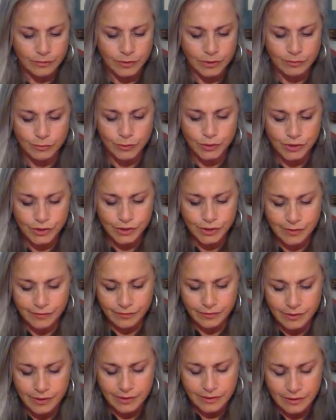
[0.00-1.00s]
One more
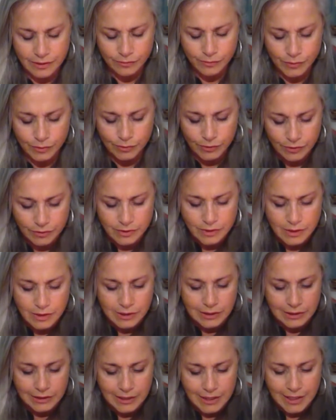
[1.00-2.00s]
shuffle, and then we will
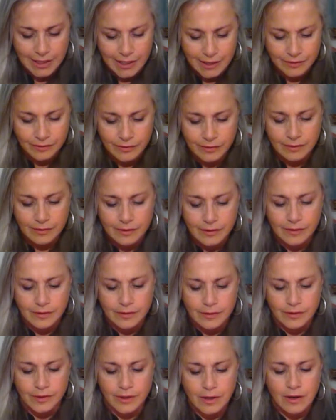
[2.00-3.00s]
lay out
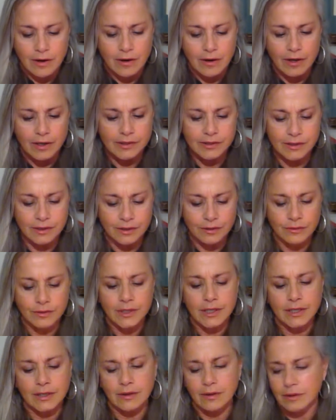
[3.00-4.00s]
the cards and
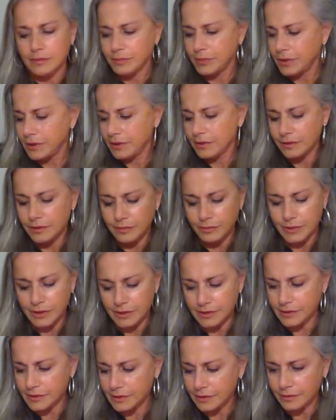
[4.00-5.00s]
create our
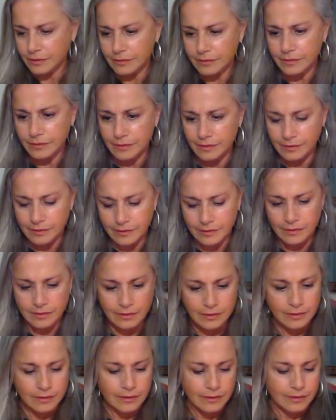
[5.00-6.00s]
pyramid. So,
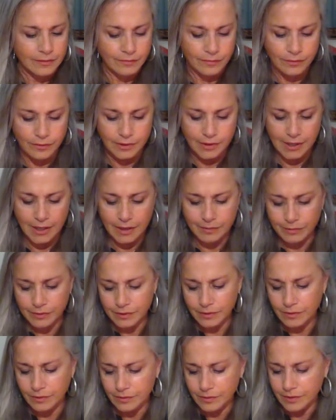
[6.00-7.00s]
for
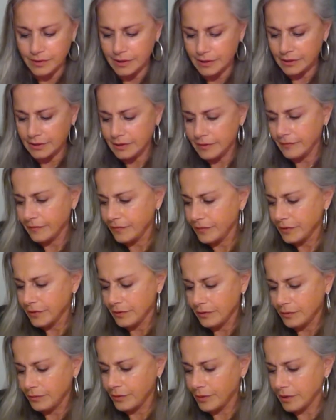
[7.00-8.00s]
Capricorn,
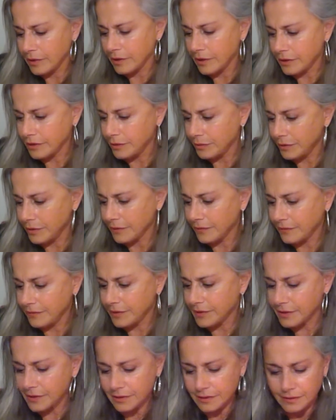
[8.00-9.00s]
where are you in the
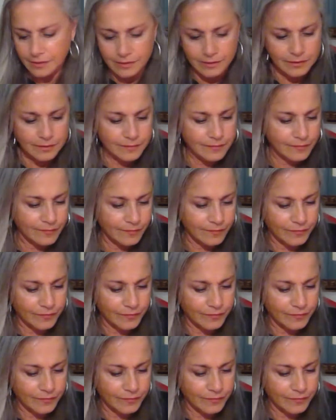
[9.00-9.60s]
physical?